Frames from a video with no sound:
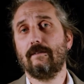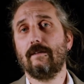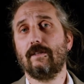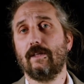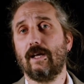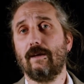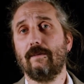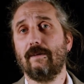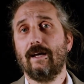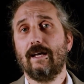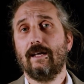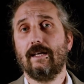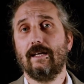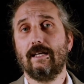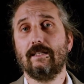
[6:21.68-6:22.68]

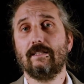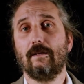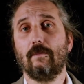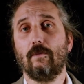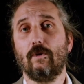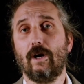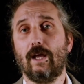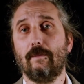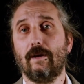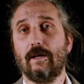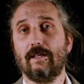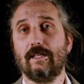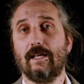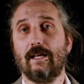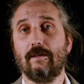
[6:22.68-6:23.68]
GenBank is the
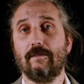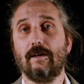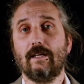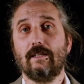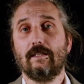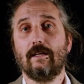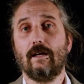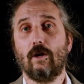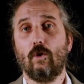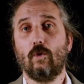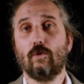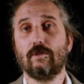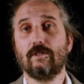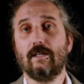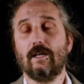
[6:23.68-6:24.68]
primary database that
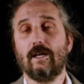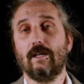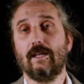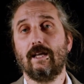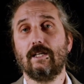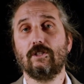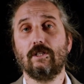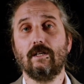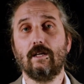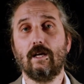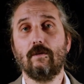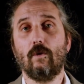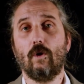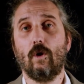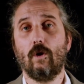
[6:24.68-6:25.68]
holds the collection
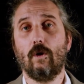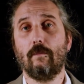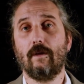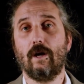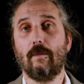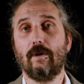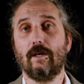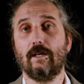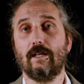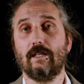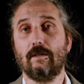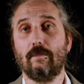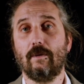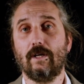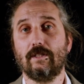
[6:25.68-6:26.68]
of all publicly
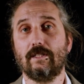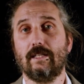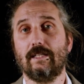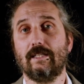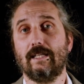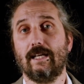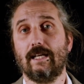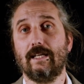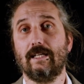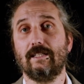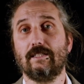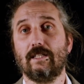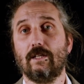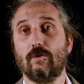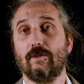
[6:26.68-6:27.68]
deposited DNA
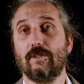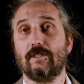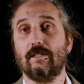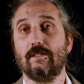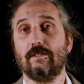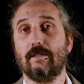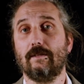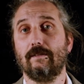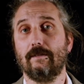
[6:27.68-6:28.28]
sequences.